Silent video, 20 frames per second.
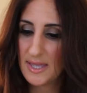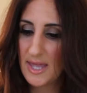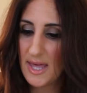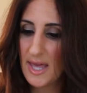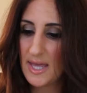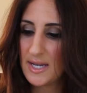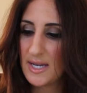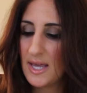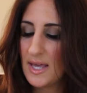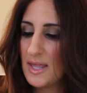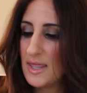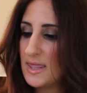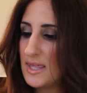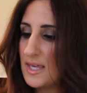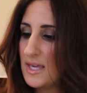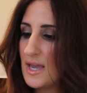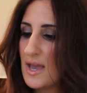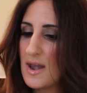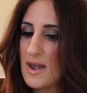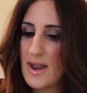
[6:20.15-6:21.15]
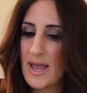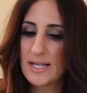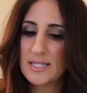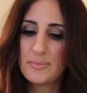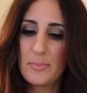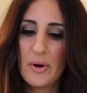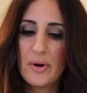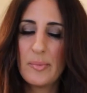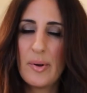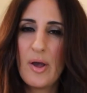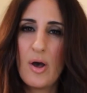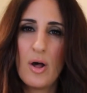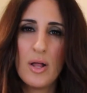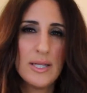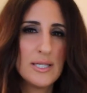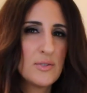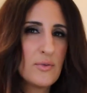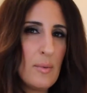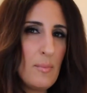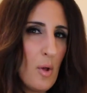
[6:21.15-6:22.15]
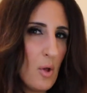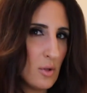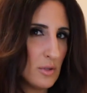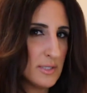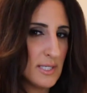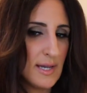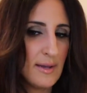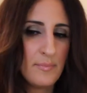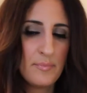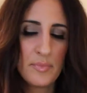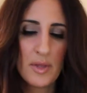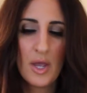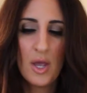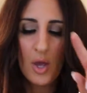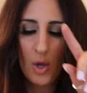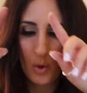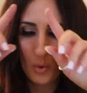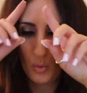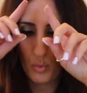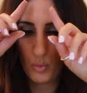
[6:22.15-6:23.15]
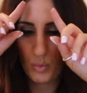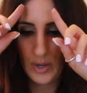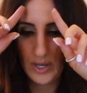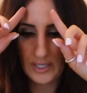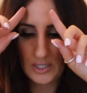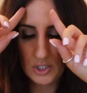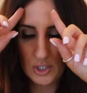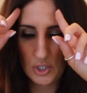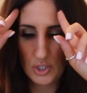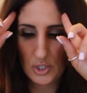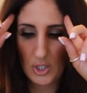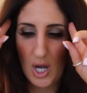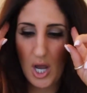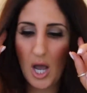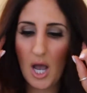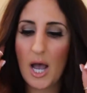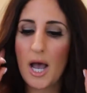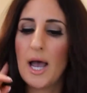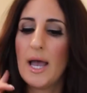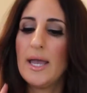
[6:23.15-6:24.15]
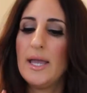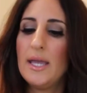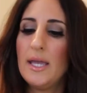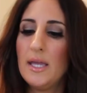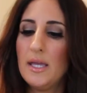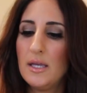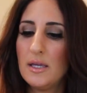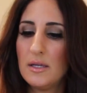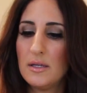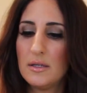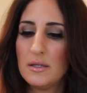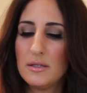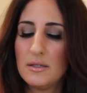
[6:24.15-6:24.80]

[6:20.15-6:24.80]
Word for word: Then the next part of my haul is from Ulta, which I